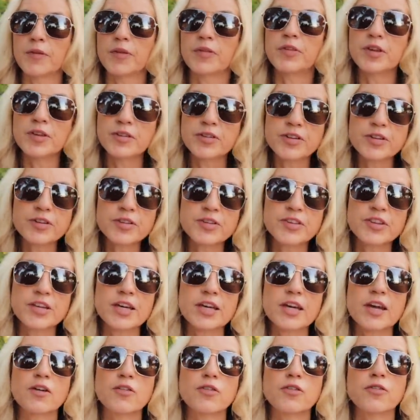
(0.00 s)
this is
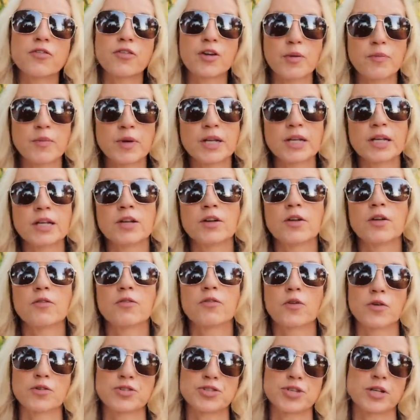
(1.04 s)
the feminine
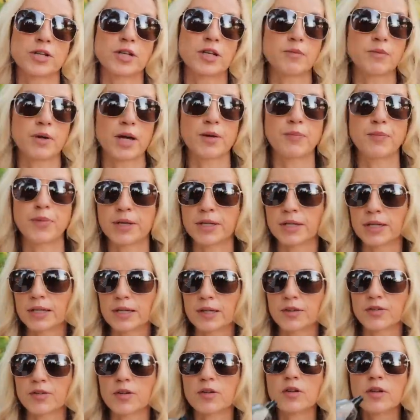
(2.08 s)
version, in my opinion.
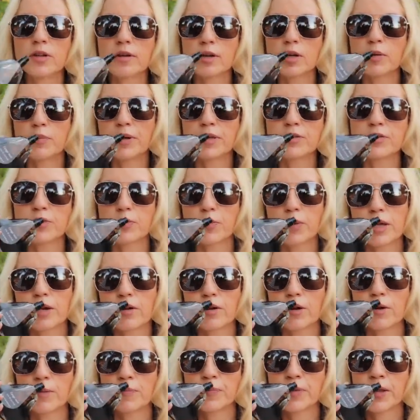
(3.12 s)
It's a little bit
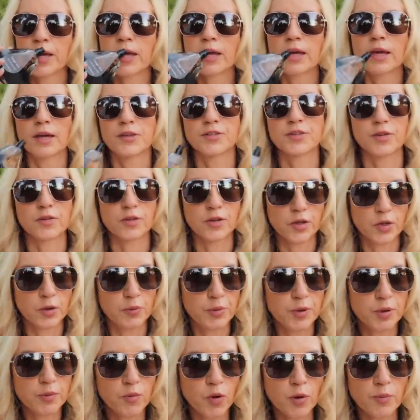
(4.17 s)
sweeter. It's a little
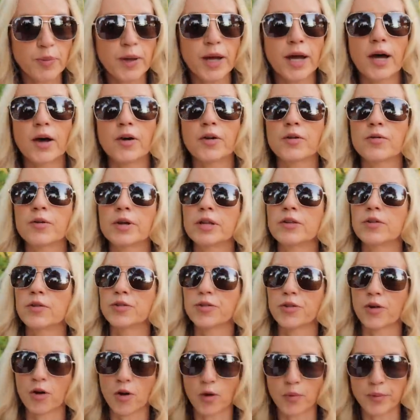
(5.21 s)
bit more powdery.
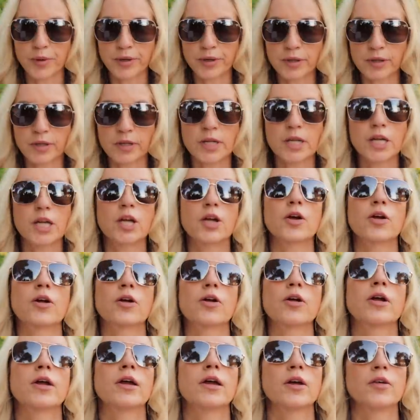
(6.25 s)
There's almond in
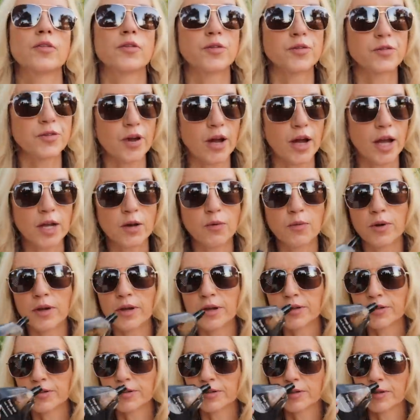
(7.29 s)
here. There's
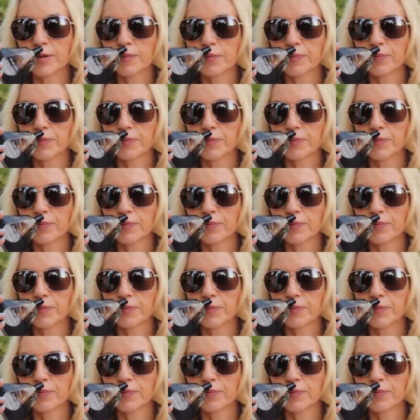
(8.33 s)
iris.